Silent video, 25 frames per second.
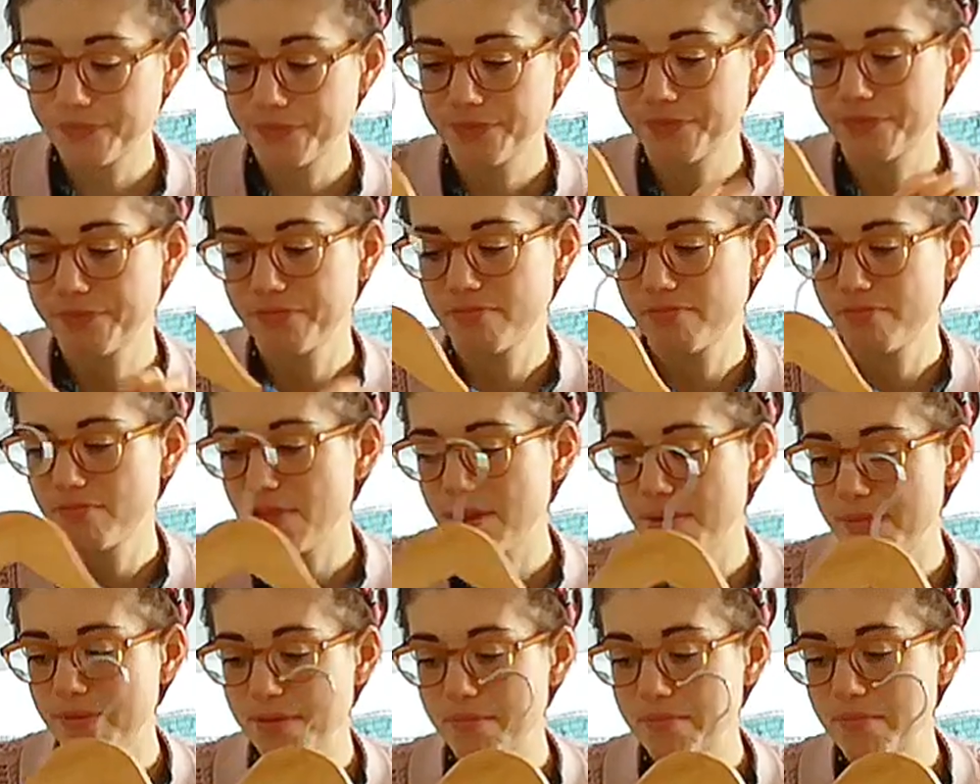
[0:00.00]

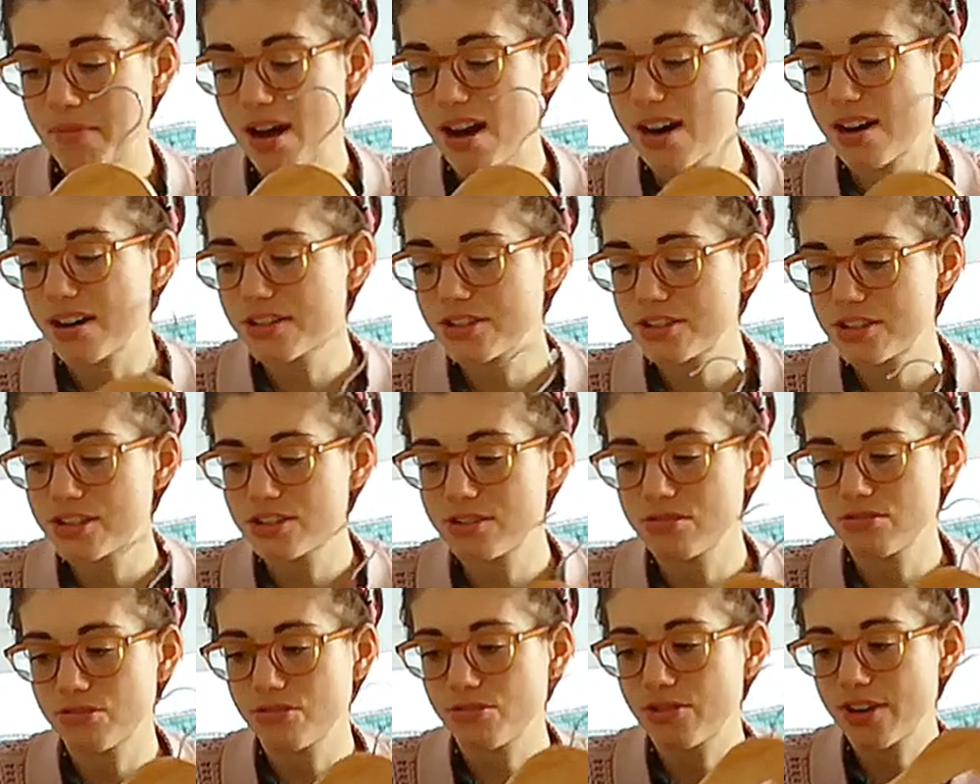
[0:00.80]
maybe March
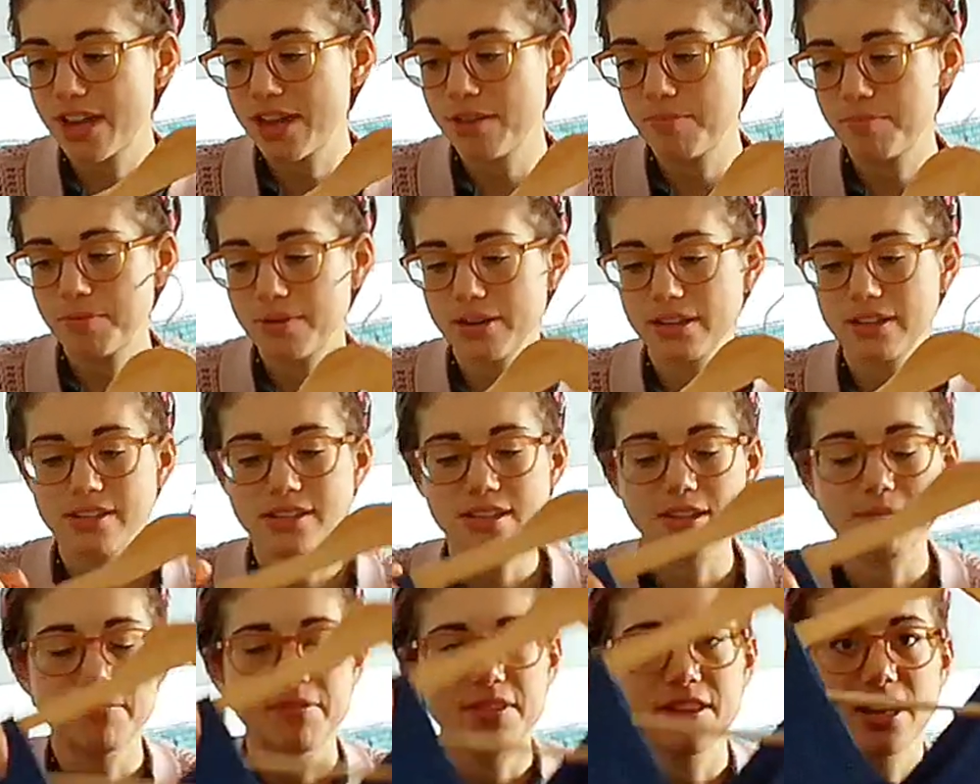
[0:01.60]
or April,
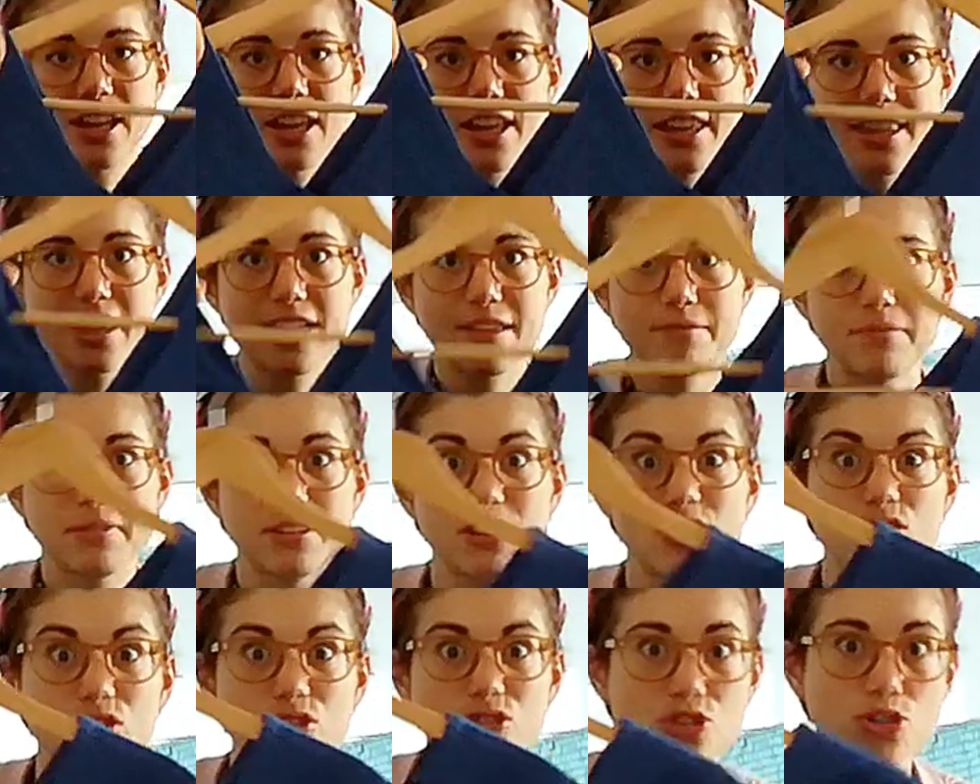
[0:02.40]
something like that, but
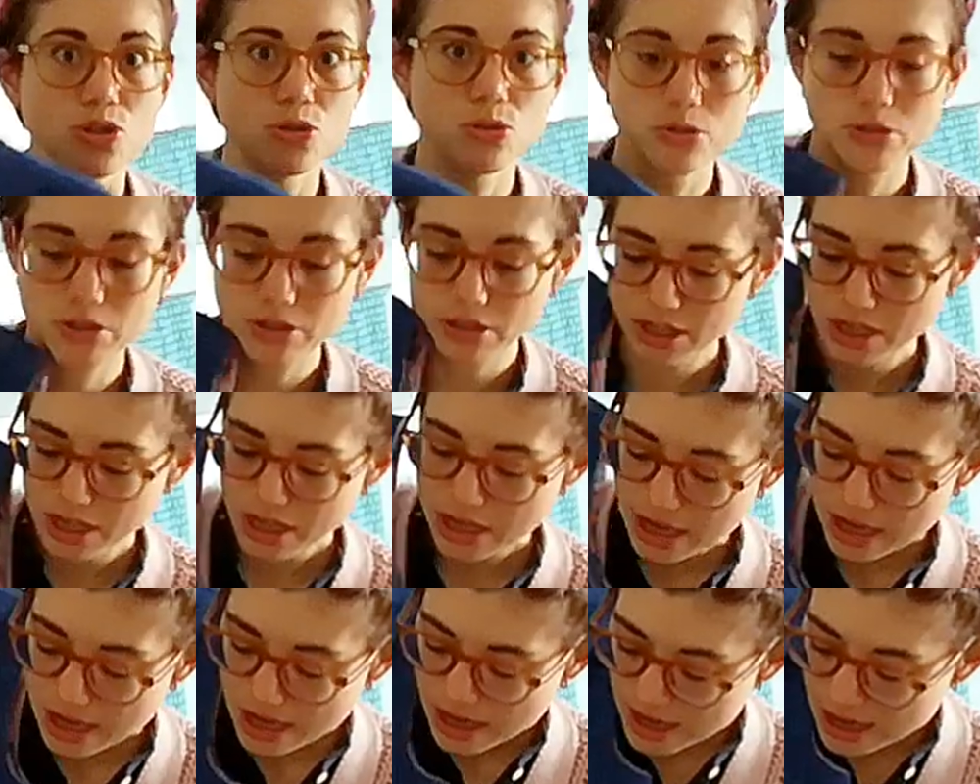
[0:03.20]
not June.
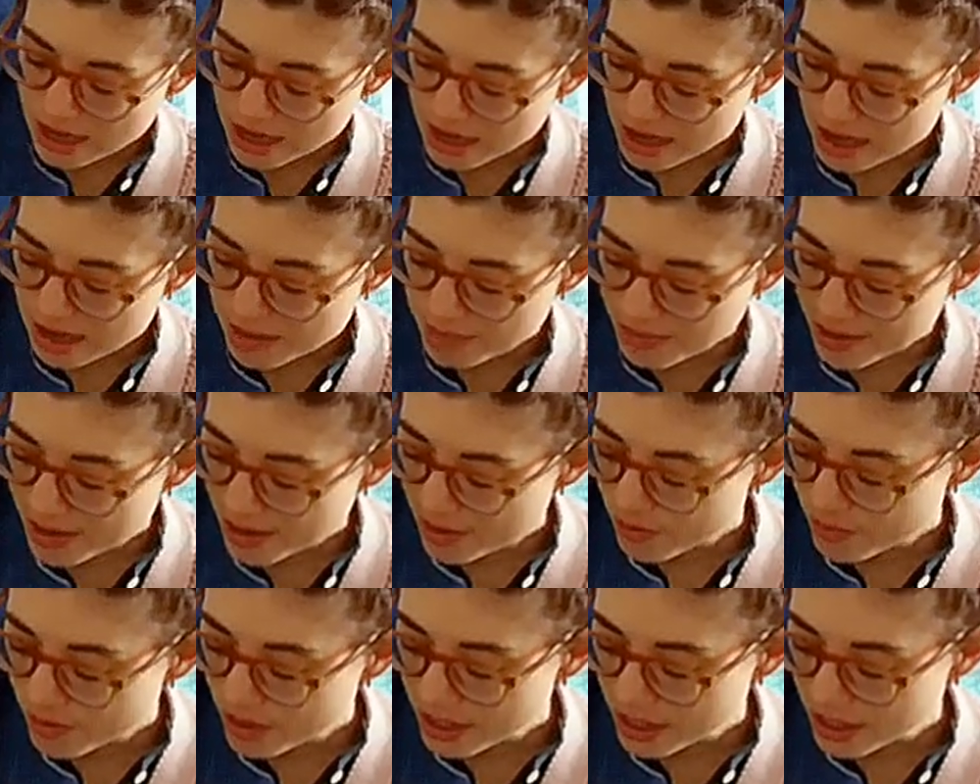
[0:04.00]
But I
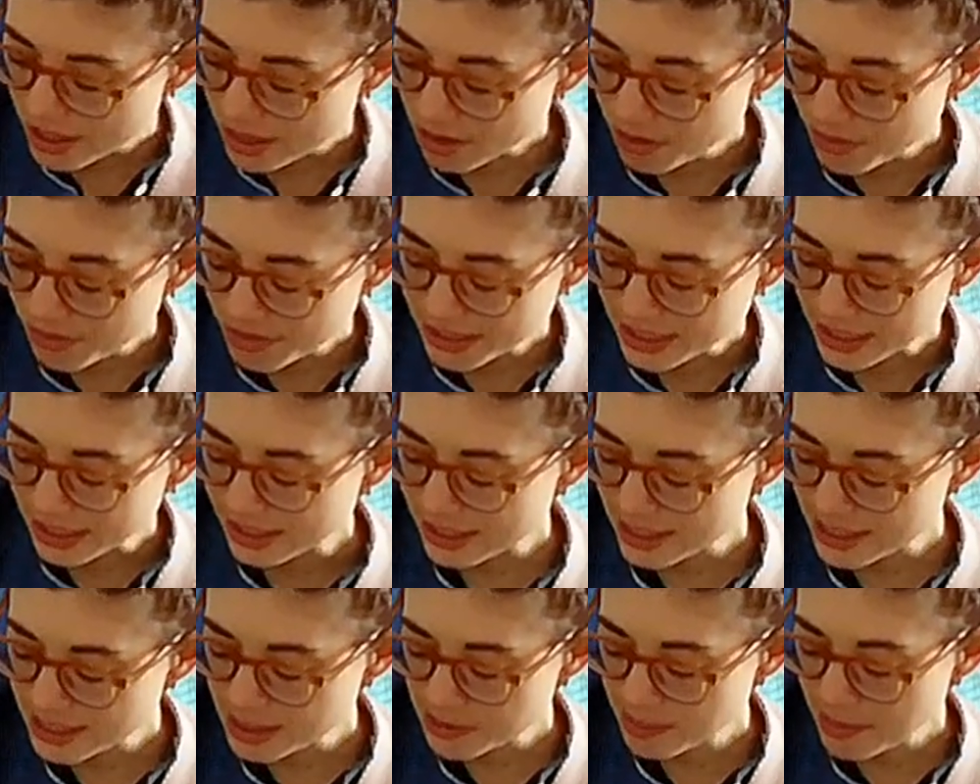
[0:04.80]
really love it, and
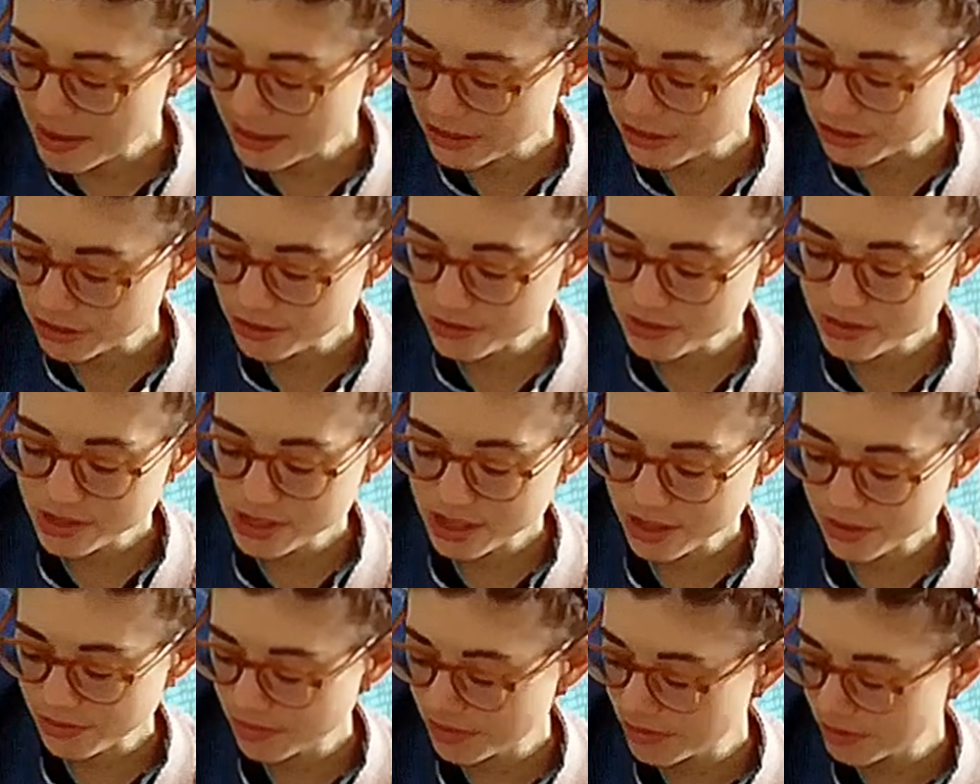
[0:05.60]
these buttons
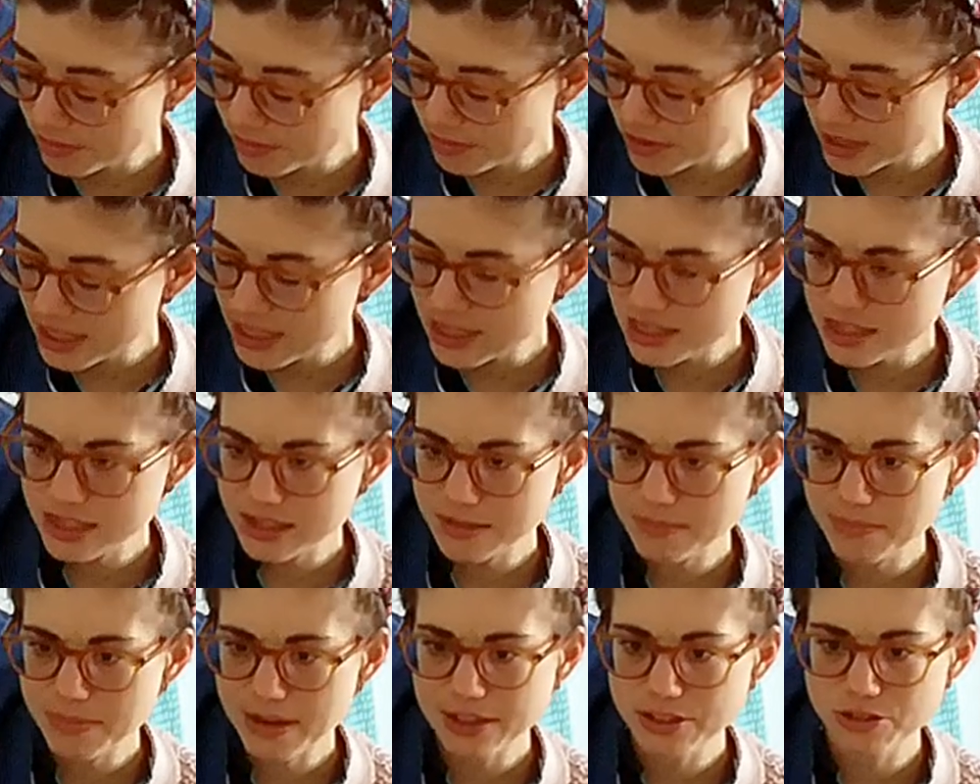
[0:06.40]
are from this
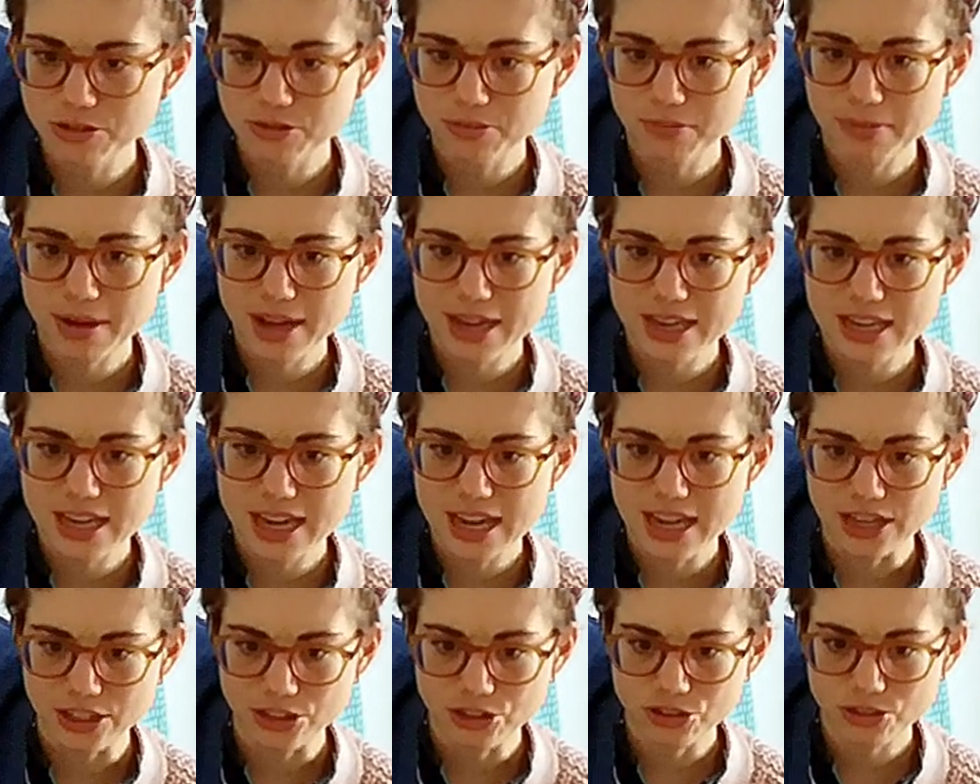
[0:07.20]
button by
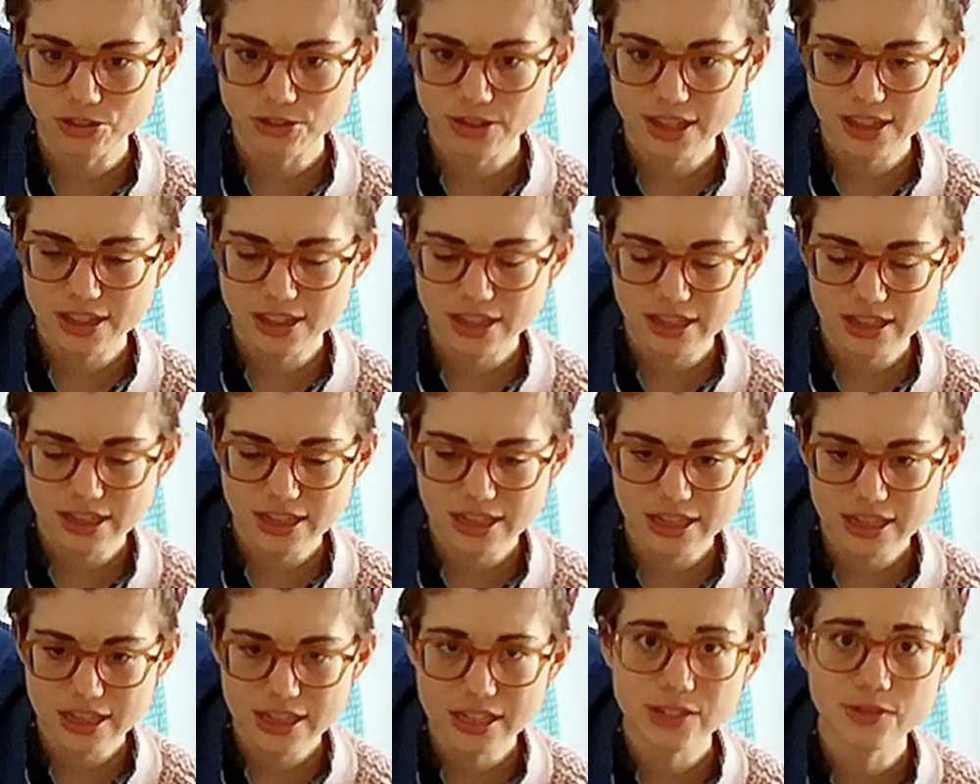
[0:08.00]
Eto, I think it
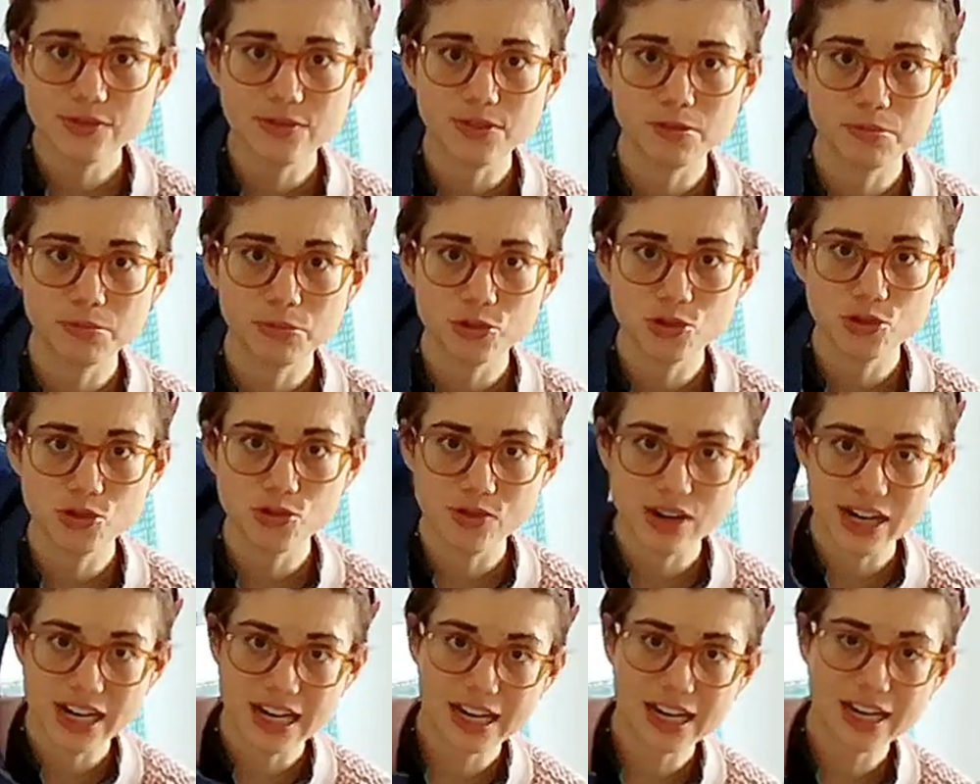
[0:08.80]
is, from
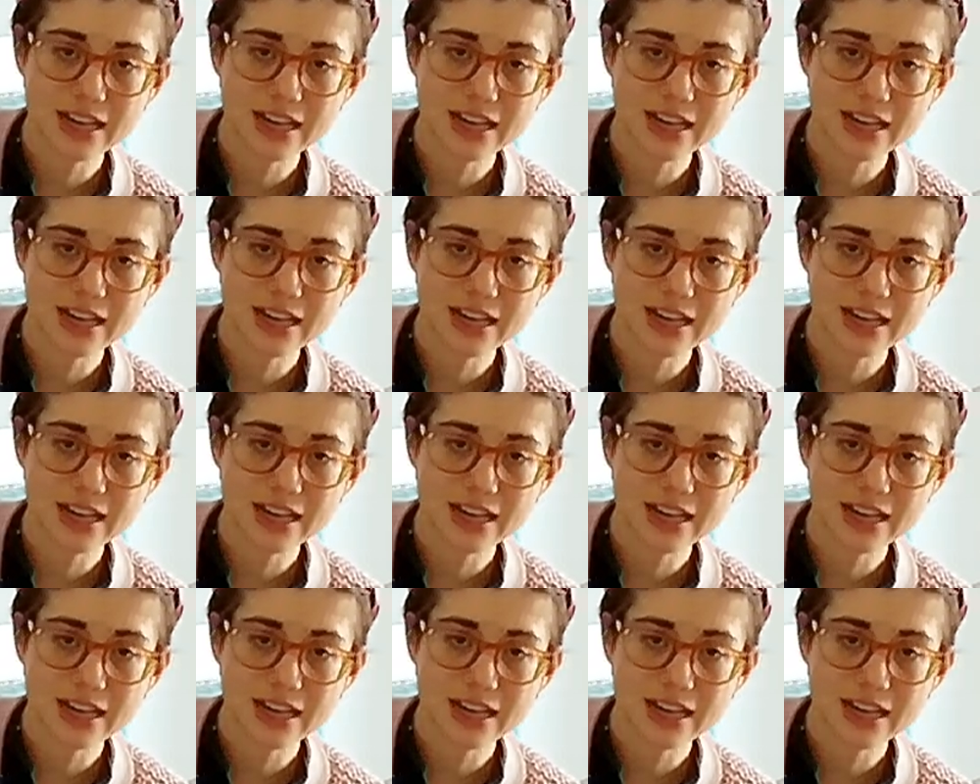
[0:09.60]
Australia,